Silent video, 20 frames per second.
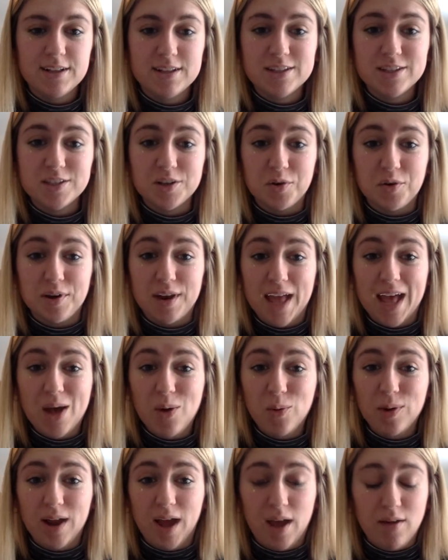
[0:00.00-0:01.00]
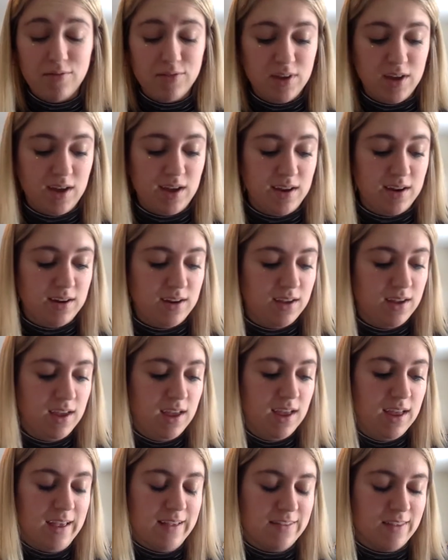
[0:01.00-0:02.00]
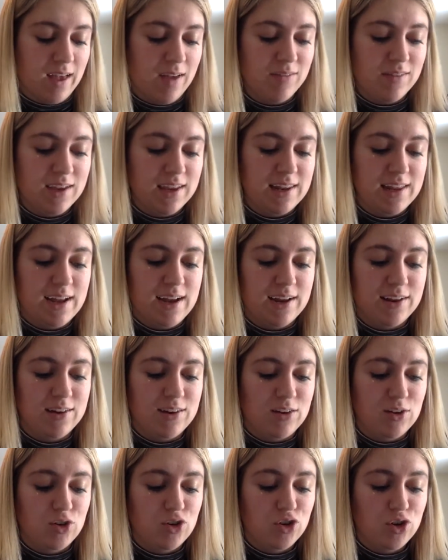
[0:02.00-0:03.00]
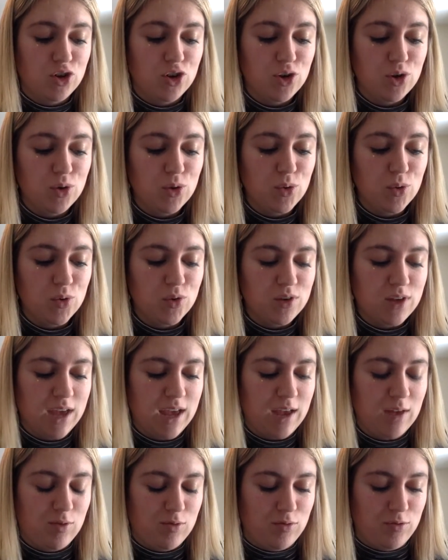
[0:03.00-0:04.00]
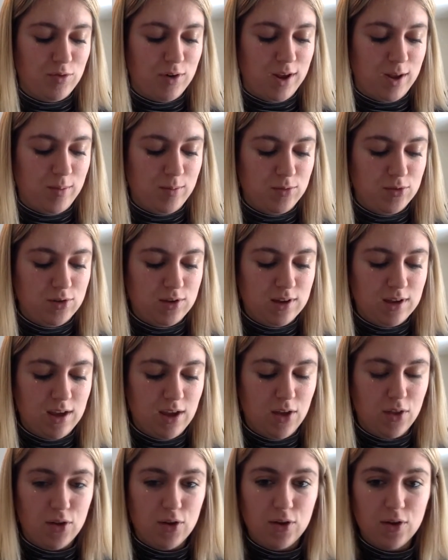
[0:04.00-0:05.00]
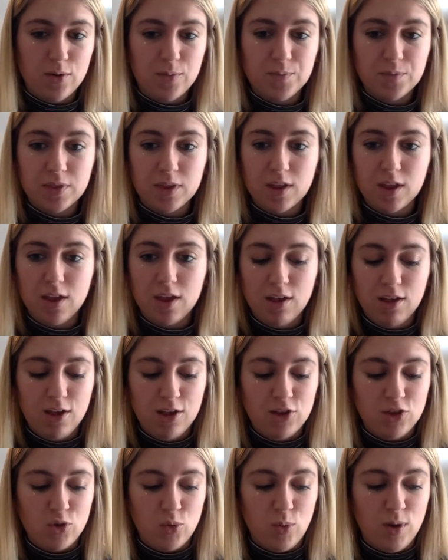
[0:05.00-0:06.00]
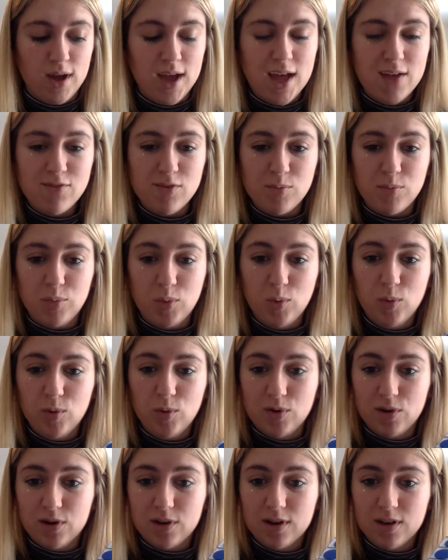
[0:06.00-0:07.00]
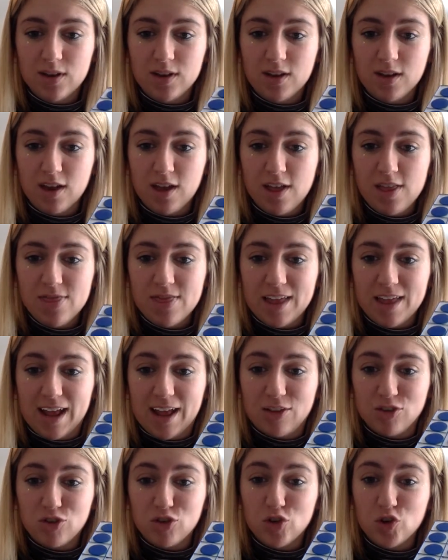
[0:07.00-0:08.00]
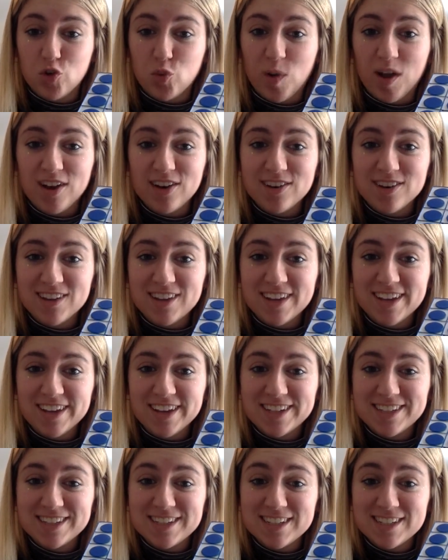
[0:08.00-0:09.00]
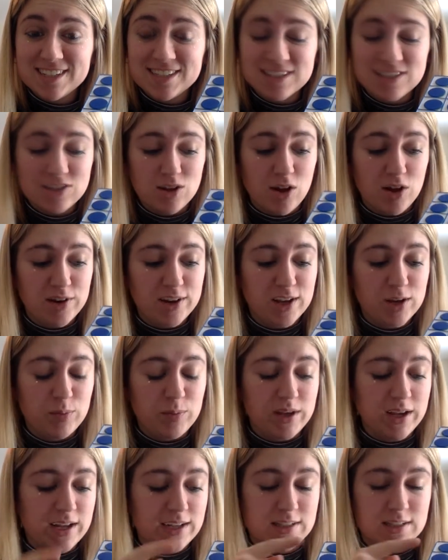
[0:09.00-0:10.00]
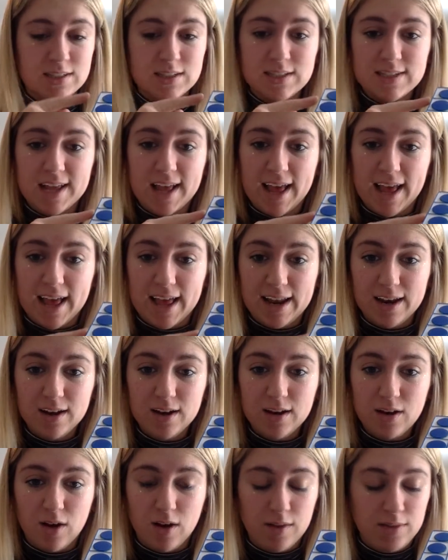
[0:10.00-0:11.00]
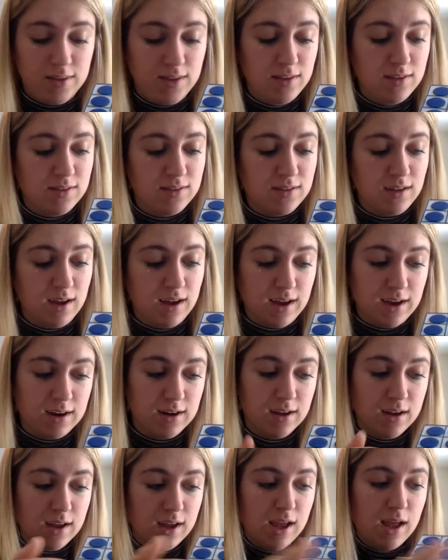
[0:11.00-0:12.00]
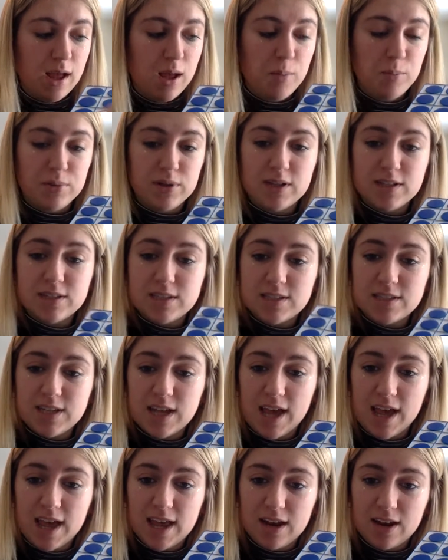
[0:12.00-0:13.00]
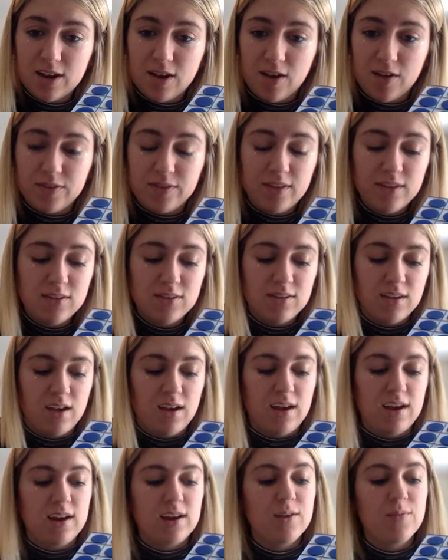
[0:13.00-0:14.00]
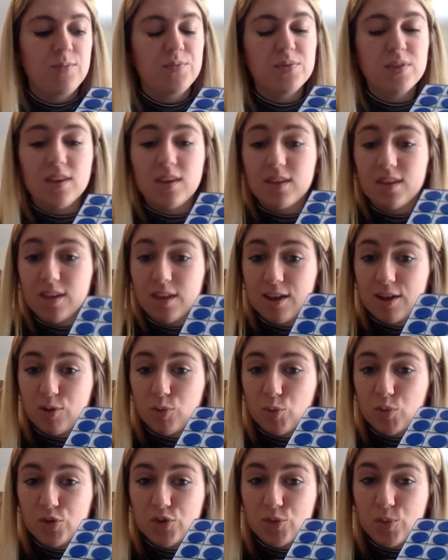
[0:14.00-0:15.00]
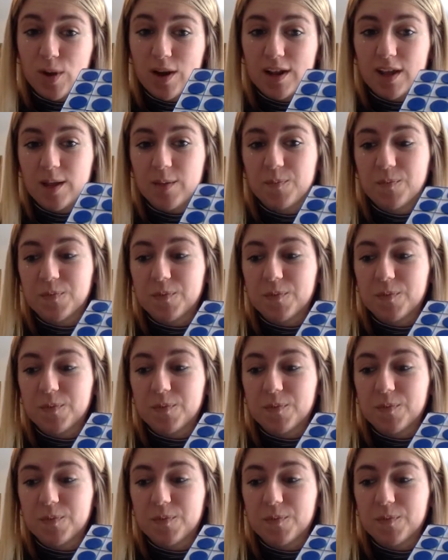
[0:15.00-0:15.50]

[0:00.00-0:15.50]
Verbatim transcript: So now what I've done is I've connected two 10 frames together. So I have a board that has 20 discs on it because 10 on this side plus 10 on this side equals 20.